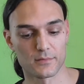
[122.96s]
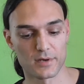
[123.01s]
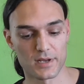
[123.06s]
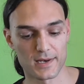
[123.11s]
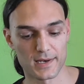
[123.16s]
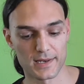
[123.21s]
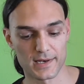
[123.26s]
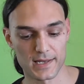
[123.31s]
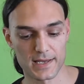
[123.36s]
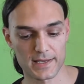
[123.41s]

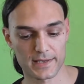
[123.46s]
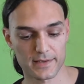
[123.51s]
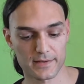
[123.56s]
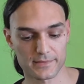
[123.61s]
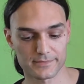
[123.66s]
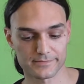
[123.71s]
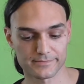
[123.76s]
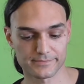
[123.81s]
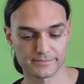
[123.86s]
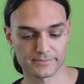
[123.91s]
really, like
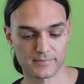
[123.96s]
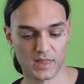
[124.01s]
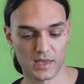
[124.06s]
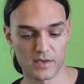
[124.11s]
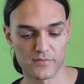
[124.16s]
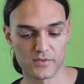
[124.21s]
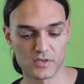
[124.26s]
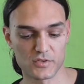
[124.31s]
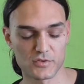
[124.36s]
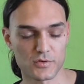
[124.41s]

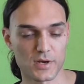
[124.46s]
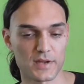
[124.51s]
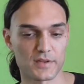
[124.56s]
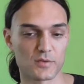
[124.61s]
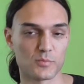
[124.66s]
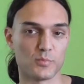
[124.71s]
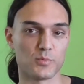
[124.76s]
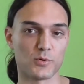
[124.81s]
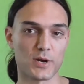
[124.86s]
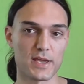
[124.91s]
if you try
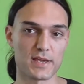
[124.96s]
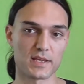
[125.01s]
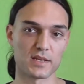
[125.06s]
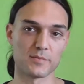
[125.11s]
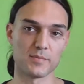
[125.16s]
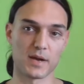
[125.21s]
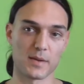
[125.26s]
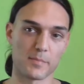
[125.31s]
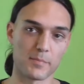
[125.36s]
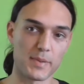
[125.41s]
to break
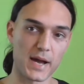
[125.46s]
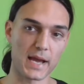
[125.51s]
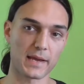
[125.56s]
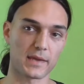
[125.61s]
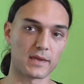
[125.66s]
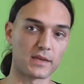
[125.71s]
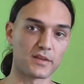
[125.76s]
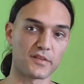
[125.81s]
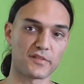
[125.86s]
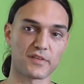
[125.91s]
it by
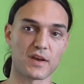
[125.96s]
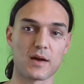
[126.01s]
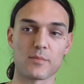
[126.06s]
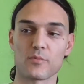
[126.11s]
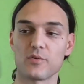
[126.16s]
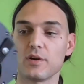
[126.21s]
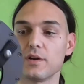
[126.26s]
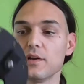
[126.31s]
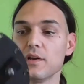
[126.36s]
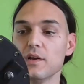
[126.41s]
banging it
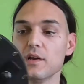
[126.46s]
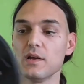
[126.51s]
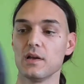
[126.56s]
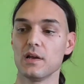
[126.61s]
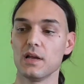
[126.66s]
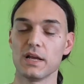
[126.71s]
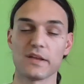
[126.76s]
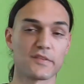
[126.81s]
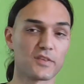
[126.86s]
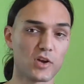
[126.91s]
somewhere,
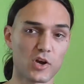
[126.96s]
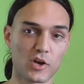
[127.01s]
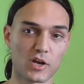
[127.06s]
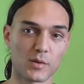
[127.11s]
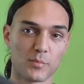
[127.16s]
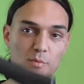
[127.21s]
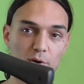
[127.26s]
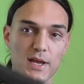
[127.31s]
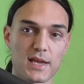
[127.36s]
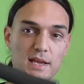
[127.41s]
it's not going
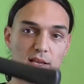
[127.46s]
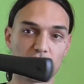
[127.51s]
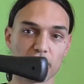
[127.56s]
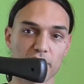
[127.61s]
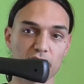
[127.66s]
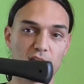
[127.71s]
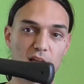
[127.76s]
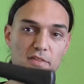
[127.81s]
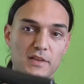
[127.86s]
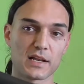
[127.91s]
to break.
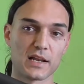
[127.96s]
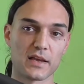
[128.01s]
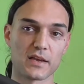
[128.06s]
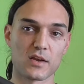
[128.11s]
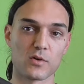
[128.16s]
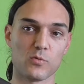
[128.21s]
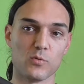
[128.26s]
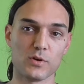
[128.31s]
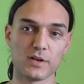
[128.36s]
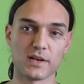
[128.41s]
It's nothing like
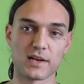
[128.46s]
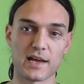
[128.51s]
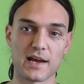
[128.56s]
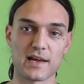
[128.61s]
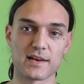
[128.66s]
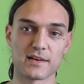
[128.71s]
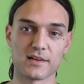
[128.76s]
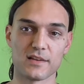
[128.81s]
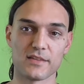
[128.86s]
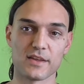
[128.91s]
a wooden
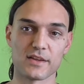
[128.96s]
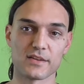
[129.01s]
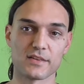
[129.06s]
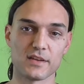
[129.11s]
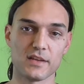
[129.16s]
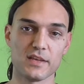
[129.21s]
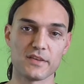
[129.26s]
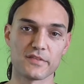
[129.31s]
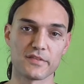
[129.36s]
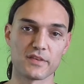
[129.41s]
handle
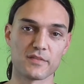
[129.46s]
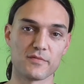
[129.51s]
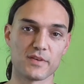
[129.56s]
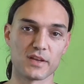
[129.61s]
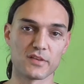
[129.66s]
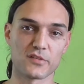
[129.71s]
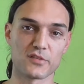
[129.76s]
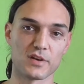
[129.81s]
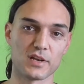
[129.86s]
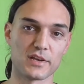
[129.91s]
that is
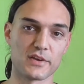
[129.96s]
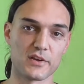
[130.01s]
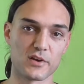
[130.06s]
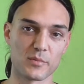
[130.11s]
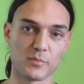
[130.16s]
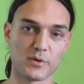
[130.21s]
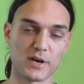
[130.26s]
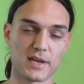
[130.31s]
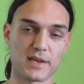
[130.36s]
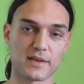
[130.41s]
eventually going
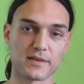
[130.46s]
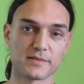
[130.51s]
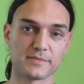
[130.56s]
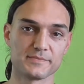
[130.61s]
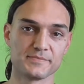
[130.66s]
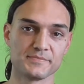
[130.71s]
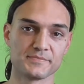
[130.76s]
to break.